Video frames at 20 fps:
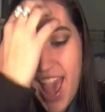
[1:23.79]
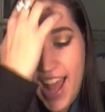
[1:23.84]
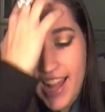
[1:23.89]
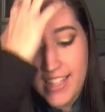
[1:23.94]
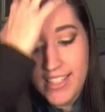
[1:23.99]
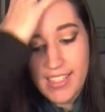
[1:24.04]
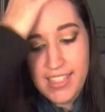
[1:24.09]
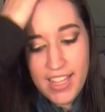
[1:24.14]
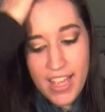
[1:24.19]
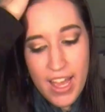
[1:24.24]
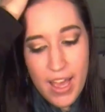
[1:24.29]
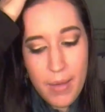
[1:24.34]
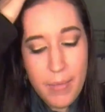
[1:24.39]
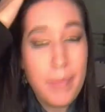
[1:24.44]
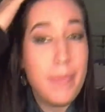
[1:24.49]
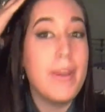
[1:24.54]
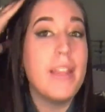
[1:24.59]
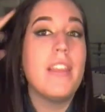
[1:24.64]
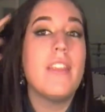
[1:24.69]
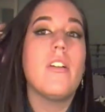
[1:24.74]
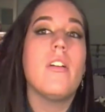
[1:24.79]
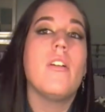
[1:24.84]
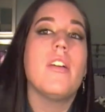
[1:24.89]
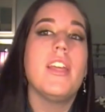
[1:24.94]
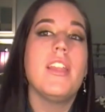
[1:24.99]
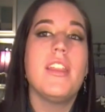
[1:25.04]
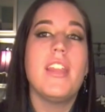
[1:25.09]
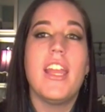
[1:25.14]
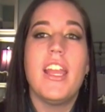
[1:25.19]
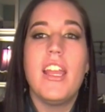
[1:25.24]
And but the
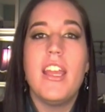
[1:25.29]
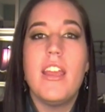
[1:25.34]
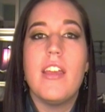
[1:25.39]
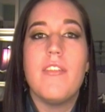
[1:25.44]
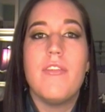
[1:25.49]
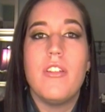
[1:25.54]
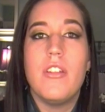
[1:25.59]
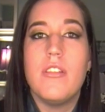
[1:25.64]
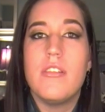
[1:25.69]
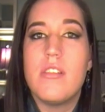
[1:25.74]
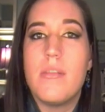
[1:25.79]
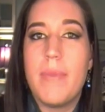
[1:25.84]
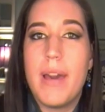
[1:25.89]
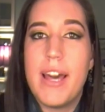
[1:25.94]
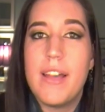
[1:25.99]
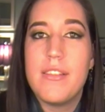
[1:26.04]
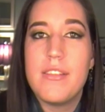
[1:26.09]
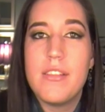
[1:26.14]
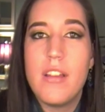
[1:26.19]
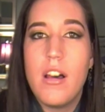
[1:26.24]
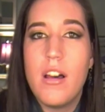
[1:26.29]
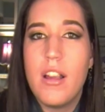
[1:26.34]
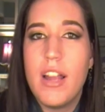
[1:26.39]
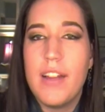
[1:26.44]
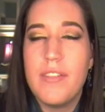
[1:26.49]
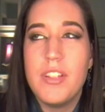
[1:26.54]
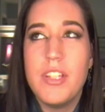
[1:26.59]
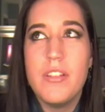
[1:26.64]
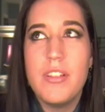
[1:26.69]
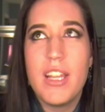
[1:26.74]
only thing, if you use a bath salt
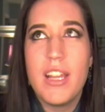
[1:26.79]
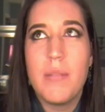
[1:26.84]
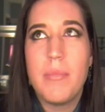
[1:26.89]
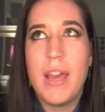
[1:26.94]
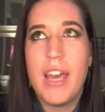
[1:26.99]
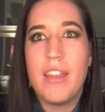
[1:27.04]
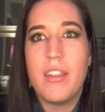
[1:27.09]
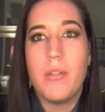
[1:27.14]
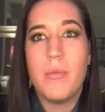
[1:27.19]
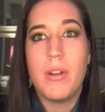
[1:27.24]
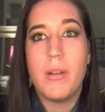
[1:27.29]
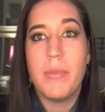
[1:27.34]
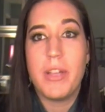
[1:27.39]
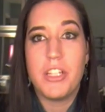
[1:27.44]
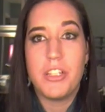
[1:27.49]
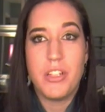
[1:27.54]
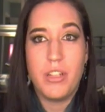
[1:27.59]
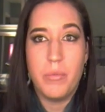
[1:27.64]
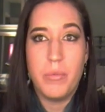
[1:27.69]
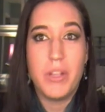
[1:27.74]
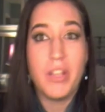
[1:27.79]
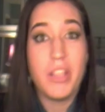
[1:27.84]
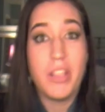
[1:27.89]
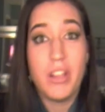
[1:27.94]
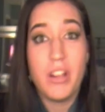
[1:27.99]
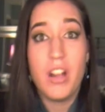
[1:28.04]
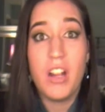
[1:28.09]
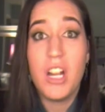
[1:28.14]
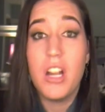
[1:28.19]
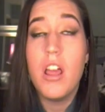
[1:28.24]
after you take a bath, you want to make sure you put a good